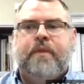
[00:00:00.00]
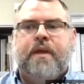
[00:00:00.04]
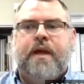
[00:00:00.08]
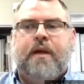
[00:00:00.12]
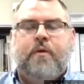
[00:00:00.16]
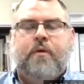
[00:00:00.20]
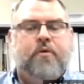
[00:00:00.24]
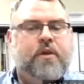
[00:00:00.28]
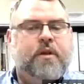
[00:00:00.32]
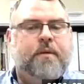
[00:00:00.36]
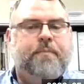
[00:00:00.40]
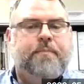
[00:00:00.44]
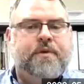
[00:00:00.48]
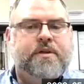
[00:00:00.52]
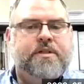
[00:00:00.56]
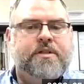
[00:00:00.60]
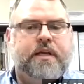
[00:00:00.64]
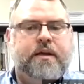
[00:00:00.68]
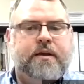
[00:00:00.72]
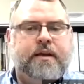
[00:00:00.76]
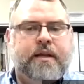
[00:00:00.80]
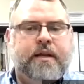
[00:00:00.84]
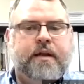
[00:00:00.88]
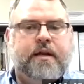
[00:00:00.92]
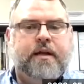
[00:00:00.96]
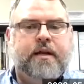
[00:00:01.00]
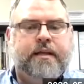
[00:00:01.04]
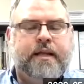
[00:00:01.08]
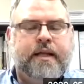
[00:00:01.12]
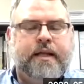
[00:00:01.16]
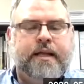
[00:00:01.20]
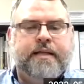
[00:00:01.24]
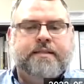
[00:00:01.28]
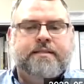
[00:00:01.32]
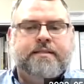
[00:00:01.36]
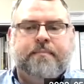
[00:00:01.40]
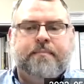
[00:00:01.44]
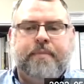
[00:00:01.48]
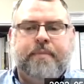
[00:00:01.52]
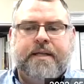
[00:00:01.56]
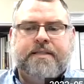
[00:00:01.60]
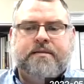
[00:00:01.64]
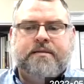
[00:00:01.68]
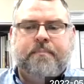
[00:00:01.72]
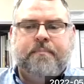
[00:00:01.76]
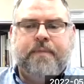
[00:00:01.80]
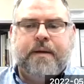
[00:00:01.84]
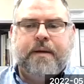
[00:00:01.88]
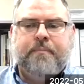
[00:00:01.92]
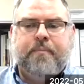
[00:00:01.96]
I really appreciate you hitting on that.
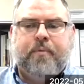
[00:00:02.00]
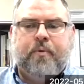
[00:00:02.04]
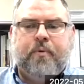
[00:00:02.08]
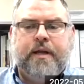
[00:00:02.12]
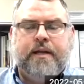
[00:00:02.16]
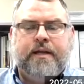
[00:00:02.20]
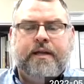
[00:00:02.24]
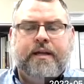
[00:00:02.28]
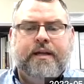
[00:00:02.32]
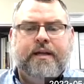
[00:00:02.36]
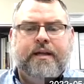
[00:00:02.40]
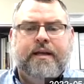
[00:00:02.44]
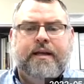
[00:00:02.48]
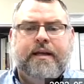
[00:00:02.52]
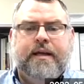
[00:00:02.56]
That's a big point,